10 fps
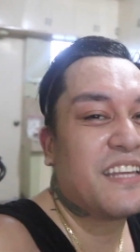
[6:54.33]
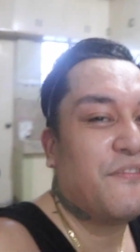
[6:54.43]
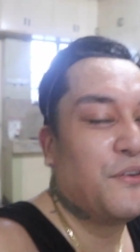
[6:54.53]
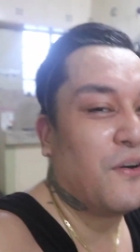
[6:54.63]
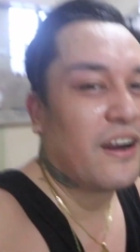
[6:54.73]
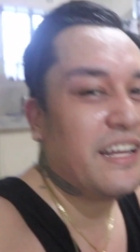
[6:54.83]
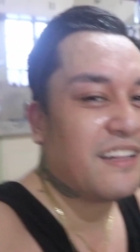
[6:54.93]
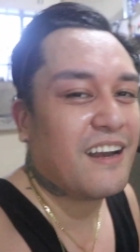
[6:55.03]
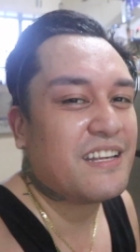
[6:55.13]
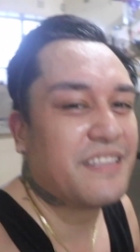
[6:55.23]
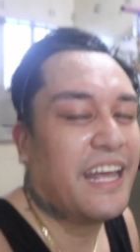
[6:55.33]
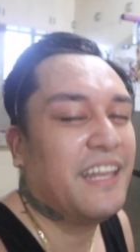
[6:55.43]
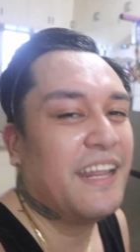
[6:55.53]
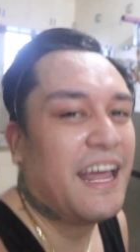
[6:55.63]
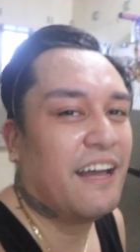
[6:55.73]
If you are
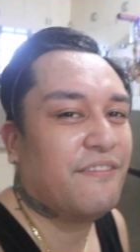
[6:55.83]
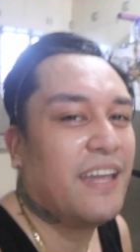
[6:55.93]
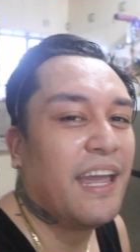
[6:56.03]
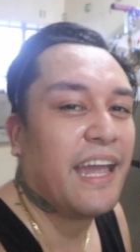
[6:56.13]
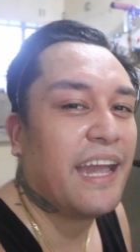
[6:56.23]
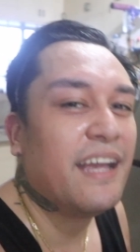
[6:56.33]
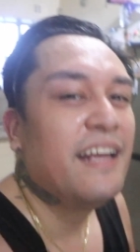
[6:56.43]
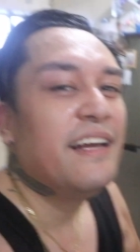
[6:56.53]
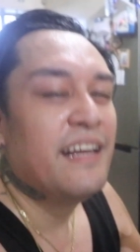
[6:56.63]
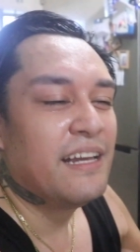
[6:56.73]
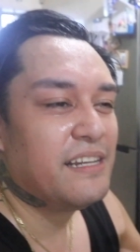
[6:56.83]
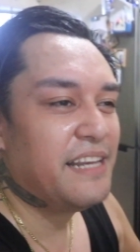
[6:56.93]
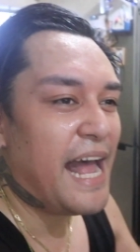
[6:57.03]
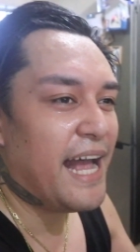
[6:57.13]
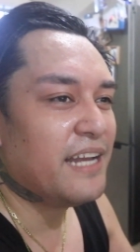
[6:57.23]
interested in having a
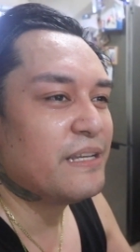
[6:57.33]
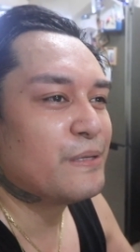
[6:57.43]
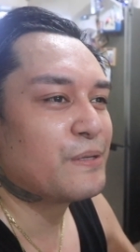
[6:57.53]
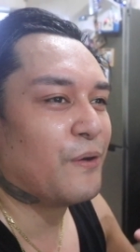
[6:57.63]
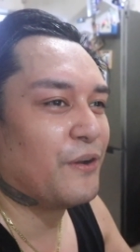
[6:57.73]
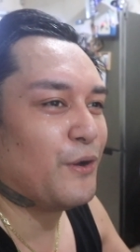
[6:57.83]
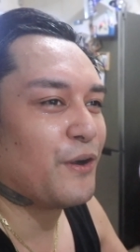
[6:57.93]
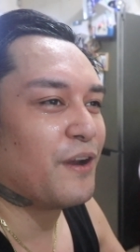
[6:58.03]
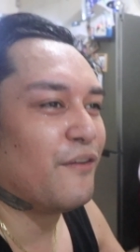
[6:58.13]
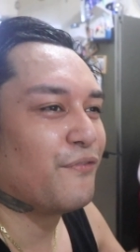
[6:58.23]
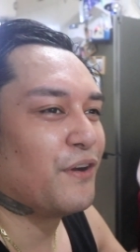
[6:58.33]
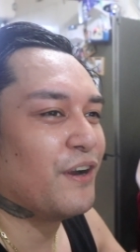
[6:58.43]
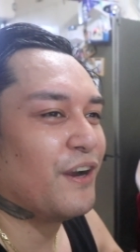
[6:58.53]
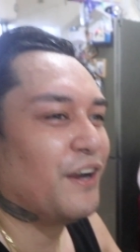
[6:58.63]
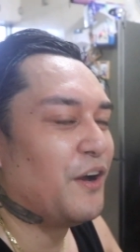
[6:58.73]
dance
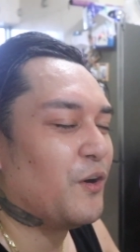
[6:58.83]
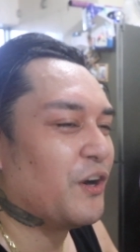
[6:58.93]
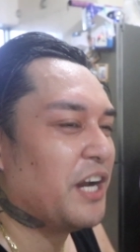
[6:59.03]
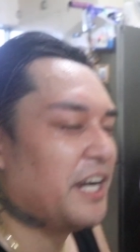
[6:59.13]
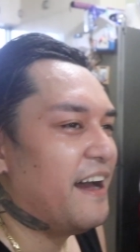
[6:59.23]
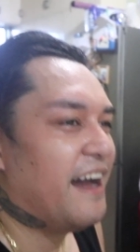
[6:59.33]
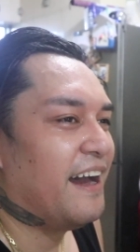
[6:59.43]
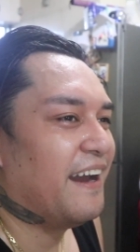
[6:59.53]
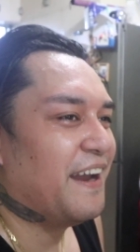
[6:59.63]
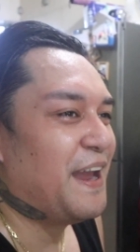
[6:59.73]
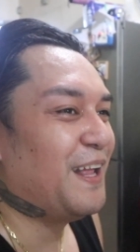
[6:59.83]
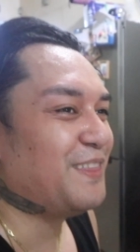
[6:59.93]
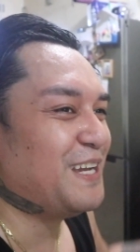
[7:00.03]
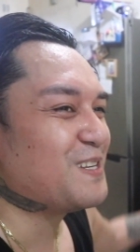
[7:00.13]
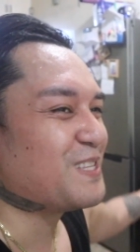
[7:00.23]
choreographer or
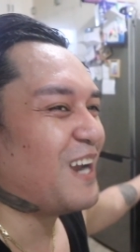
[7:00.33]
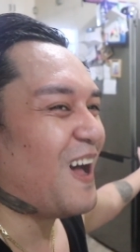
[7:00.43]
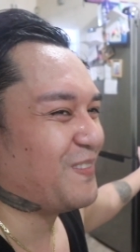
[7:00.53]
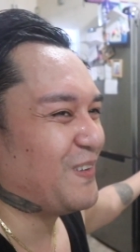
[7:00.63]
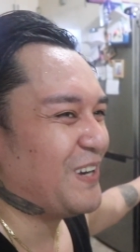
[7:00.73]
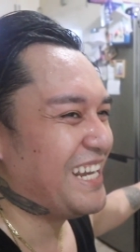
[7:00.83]
health instructor,